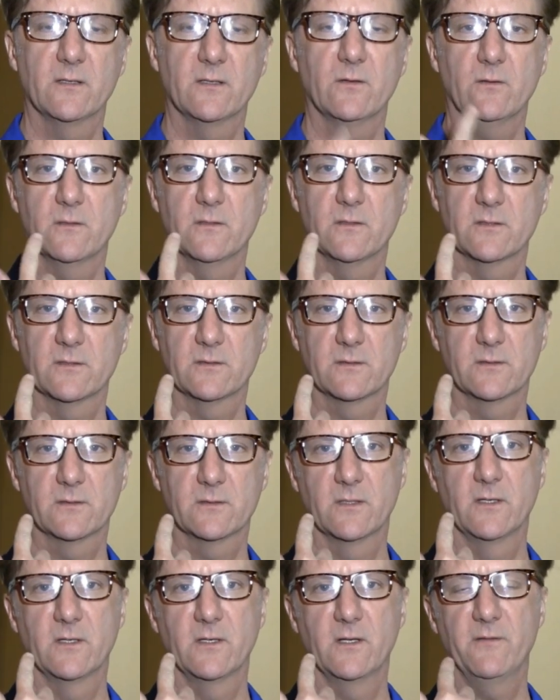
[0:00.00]
or
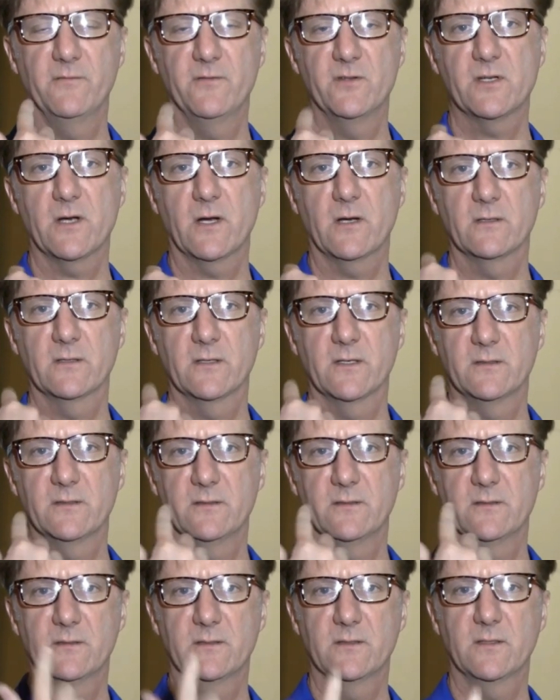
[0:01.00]
if you start on a
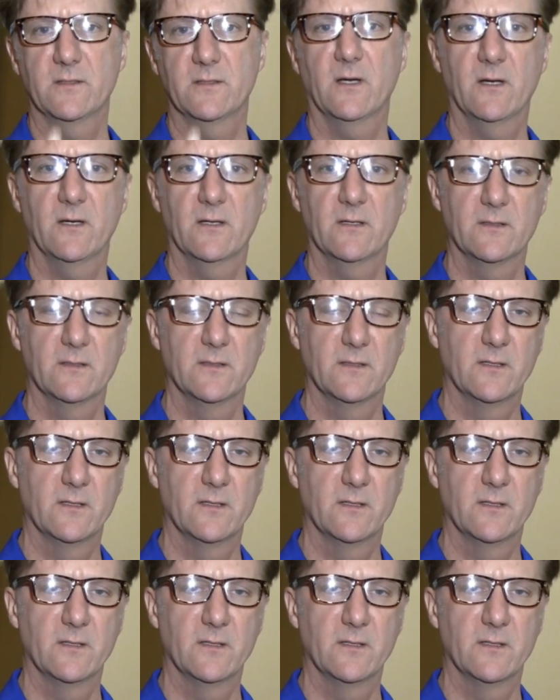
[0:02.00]
ta,